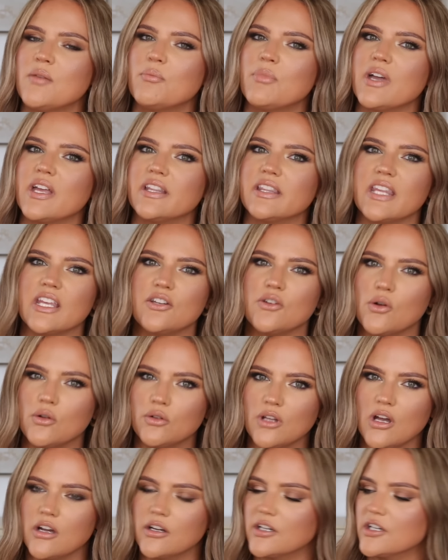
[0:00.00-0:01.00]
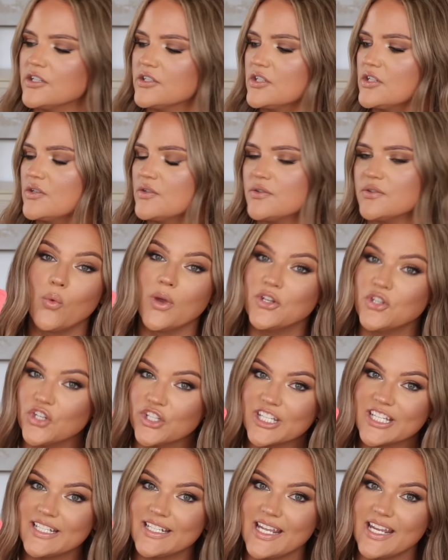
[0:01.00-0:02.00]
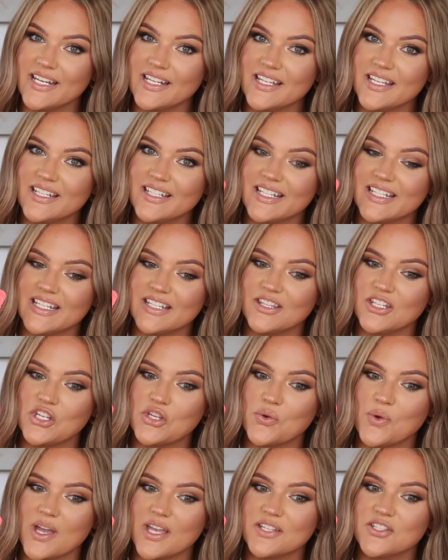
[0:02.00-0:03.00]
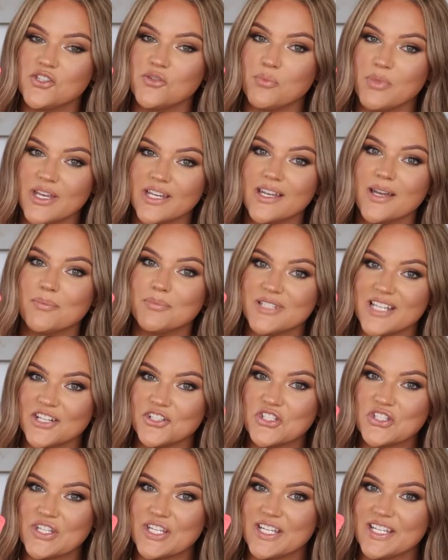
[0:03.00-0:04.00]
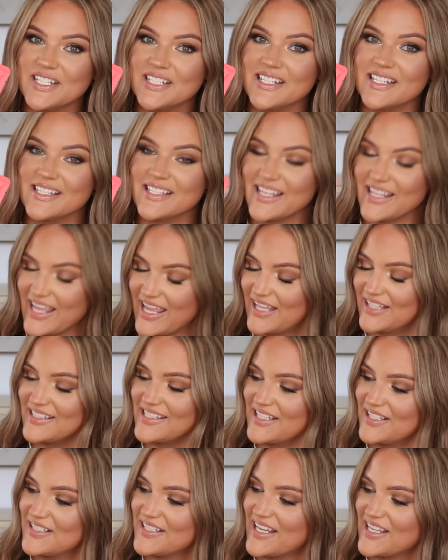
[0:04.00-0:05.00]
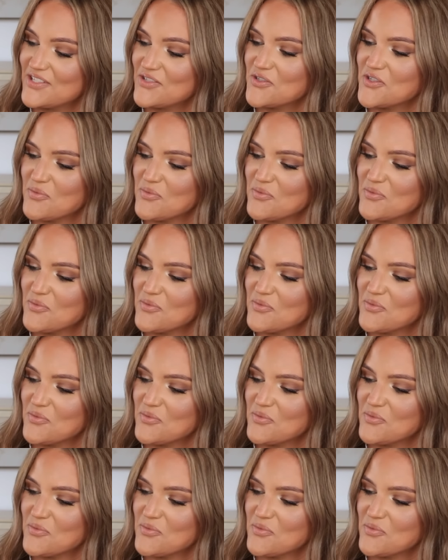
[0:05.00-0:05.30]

but they no longer do. When you're Canadian and in the US, you pick up Touchland hand sanitizer